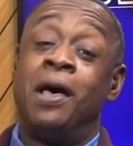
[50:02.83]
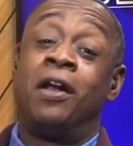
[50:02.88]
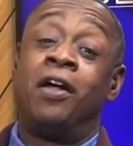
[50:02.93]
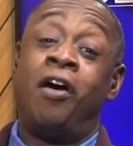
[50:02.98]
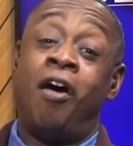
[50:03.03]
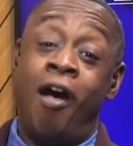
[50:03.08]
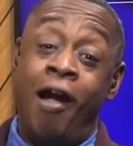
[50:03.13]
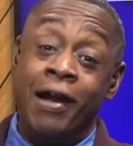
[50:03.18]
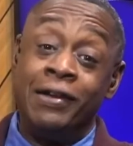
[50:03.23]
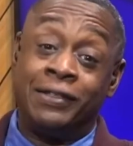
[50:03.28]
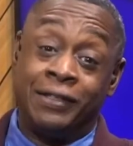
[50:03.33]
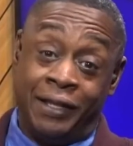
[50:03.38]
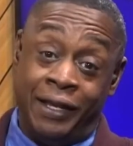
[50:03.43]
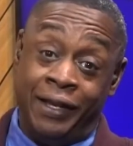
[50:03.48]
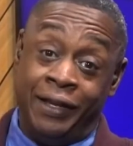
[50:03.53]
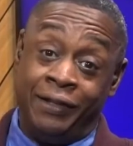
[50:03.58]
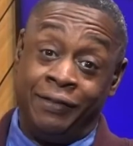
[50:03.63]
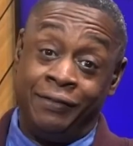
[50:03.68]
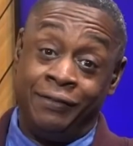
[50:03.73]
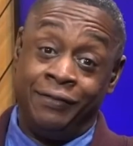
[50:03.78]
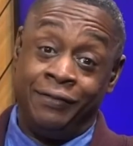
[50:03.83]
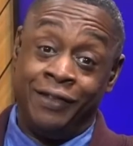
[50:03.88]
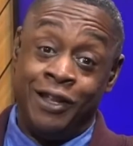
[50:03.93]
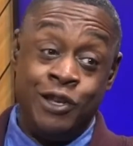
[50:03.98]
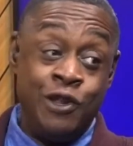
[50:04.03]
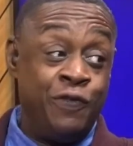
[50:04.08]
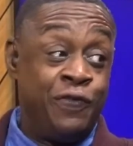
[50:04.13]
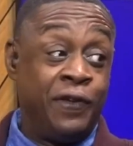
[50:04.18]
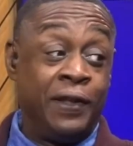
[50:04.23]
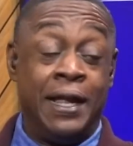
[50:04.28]
a heart thing, and
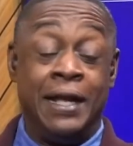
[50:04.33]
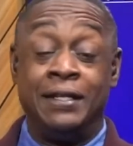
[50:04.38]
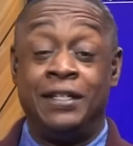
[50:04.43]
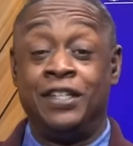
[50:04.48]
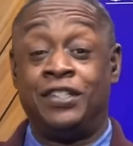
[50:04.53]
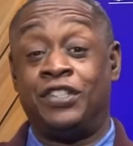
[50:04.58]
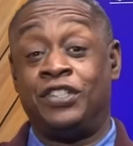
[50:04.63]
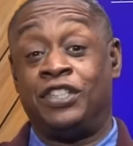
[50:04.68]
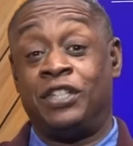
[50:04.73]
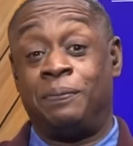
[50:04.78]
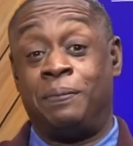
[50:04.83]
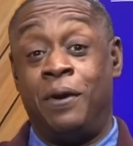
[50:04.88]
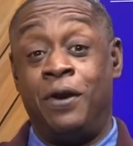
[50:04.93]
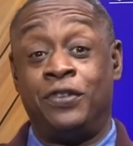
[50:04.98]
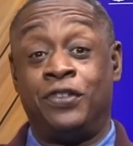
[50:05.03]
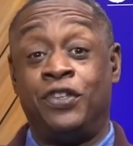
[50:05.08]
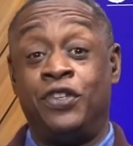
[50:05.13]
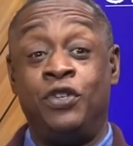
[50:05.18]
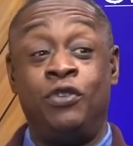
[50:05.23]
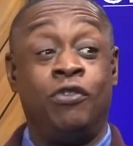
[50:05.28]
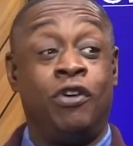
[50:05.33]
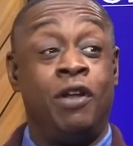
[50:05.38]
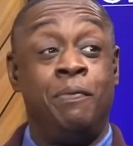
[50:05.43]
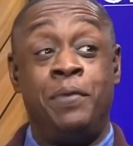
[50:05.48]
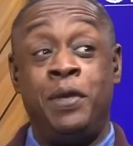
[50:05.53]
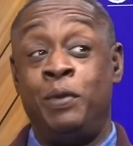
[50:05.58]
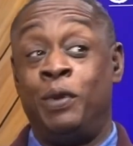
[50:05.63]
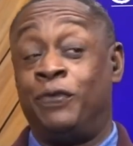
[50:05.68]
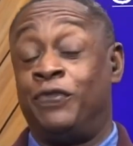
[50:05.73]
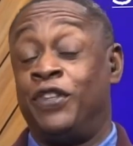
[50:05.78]
you feel like this is the person you're going to be
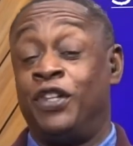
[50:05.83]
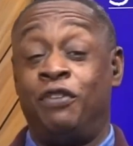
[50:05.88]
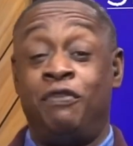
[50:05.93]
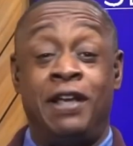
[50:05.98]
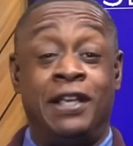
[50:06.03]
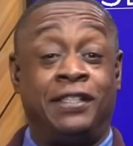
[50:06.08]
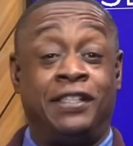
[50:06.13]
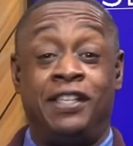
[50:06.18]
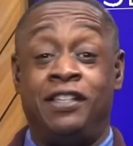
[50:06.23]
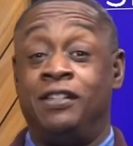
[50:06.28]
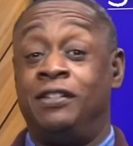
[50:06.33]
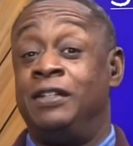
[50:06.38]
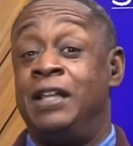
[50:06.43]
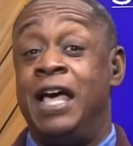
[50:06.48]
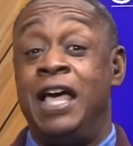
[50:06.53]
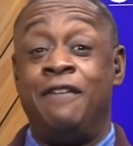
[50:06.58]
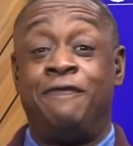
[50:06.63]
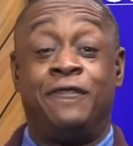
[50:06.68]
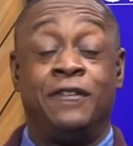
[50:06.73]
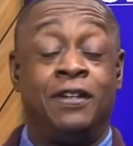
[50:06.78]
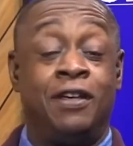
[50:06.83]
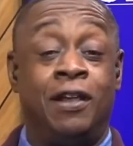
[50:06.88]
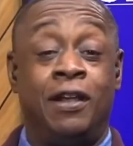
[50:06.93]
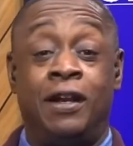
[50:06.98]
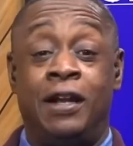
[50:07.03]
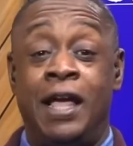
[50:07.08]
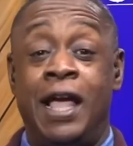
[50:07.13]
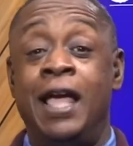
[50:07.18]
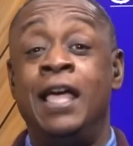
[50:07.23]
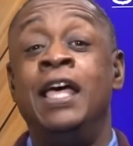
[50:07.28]
with for the rest of your life and all
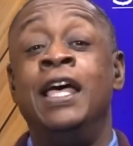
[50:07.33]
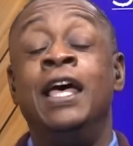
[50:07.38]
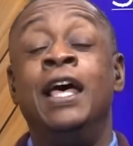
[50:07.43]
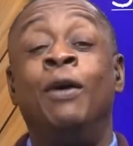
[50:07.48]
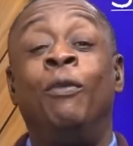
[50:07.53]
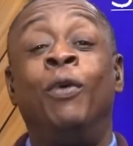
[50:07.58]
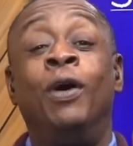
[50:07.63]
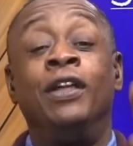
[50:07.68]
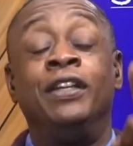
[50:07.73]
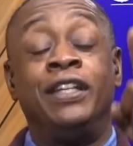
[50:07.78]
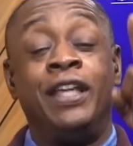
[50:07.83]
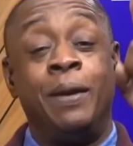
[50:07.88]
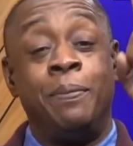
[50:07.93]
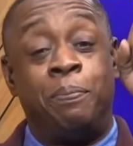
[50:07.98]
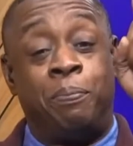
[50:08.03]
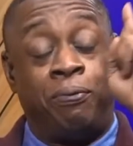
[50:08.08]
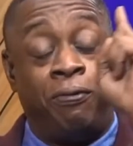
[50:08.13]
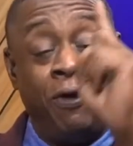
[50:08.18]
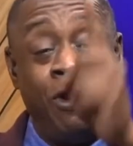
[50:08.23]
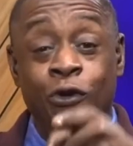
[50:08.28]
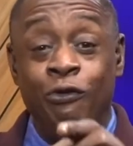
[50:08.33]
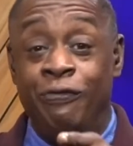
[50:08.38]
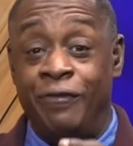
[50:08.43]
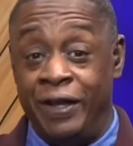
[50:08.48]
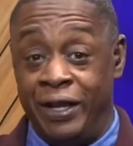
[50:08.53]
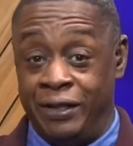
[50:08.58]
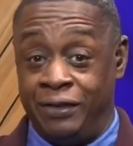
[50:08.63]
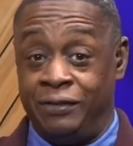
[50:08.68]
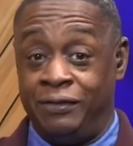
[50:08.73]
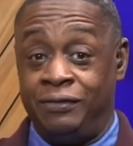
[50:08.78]
that, well, then prove it.
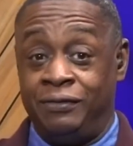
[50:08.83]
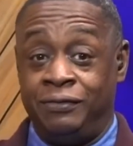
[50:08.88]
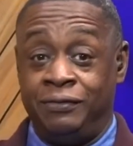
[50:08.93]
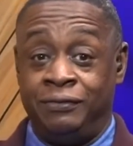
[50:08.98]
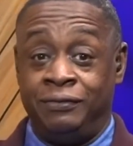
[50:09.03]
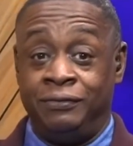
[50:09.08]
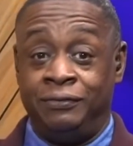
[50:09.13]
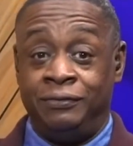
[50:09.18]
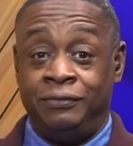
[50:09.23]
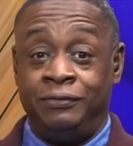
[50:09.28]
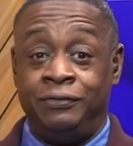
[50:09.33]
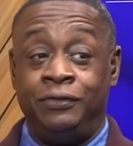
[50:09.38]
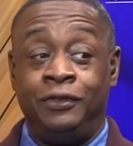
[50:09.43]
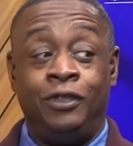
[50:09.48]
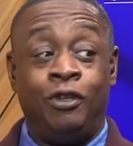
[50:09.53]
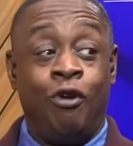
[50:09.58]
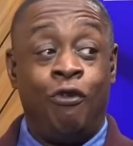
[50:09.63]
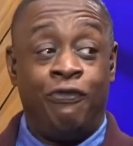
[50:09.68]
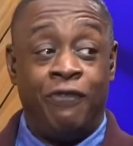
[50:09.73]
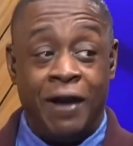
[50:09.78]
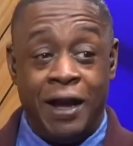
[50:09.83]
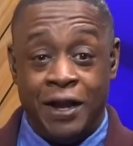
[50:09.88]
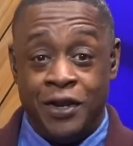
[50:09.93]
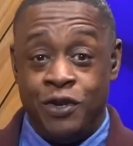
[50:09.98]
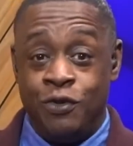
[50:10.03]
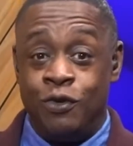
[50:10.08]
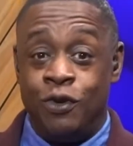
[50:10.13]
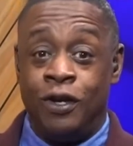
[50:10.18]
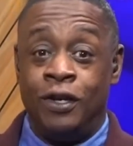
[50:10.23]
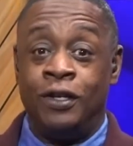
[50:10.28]
Go find
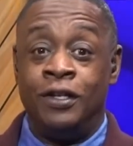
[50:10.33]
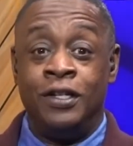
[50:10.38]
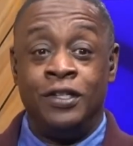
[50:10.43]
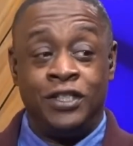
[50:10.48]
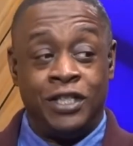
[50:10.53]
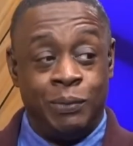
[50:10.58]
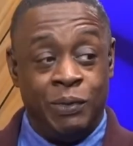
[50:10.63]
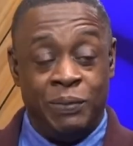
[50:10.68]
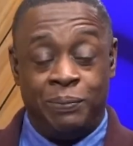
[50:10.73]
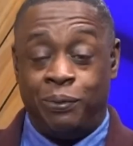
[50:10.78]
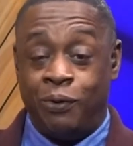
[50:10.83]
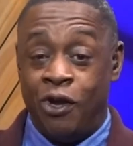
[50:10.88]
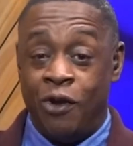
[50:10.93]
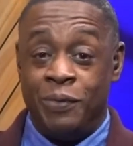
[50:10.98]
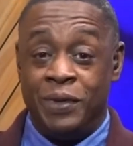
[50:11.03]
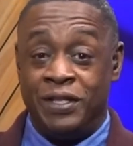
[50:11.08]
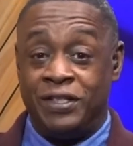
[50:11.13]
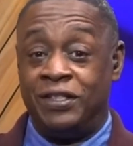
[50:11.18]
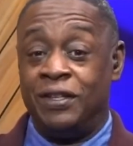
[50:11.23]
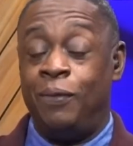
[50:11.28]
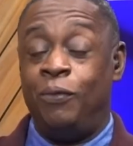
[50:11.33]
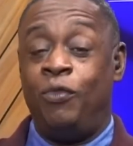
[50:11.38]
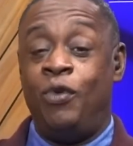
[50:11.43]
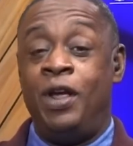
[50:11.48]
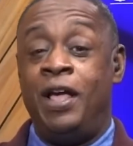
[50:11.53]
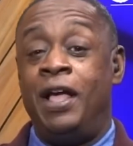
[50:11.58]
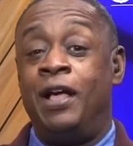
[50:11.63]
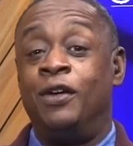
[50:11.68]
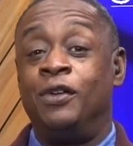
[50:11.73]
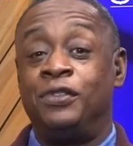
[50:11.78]
you some employment
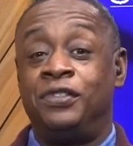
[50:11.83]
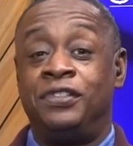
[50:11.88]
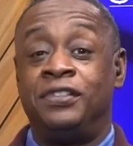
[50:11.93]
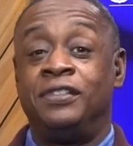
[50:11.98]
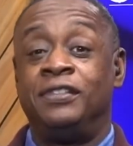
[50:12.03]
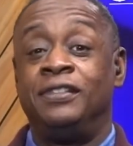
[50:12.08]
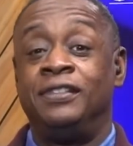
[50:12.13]
somewhere else.